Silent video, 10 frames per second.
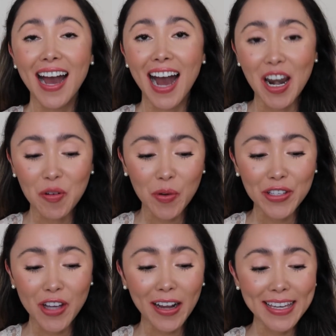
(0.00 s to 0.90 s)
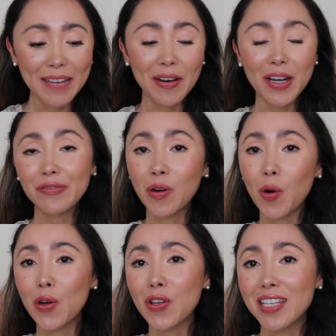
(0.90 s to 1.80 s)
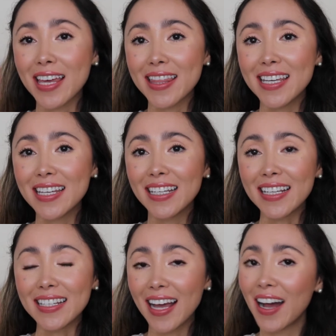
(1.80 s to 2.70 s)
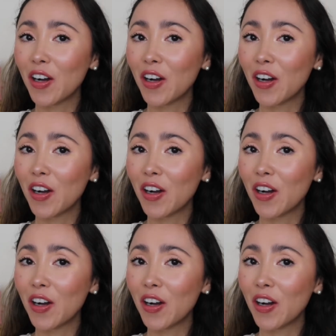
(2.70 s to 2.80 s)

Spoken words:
and we're talking about, of course, the Lisa